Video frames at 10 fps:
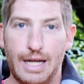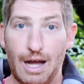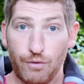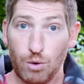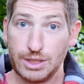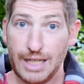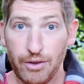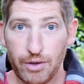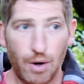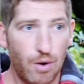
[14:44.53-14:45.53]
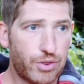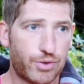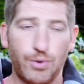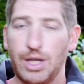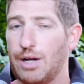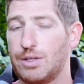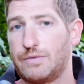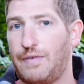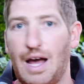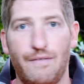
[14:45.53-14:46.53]
Now, of course, down the road, three years,
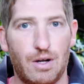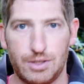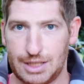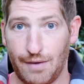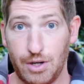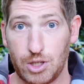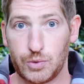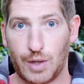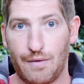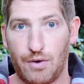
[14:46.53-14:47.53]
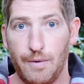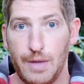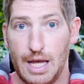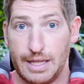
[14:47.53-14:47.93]
five years, seven years, whatever,